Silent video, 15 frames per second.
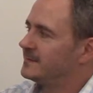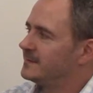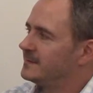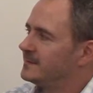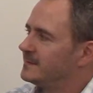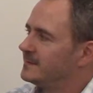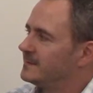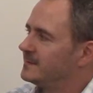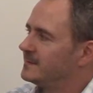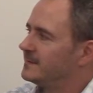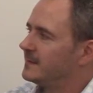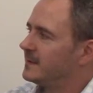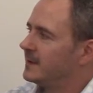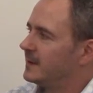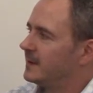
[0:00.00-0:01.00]

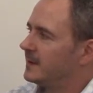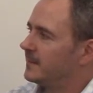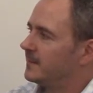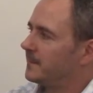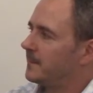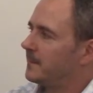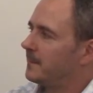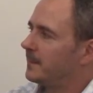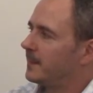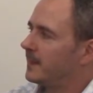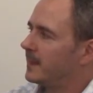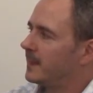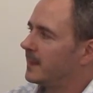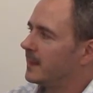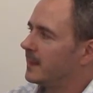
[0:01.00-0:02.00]

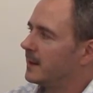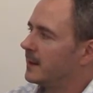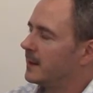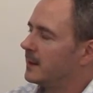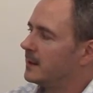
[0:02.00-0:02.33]
This person isn't speaking.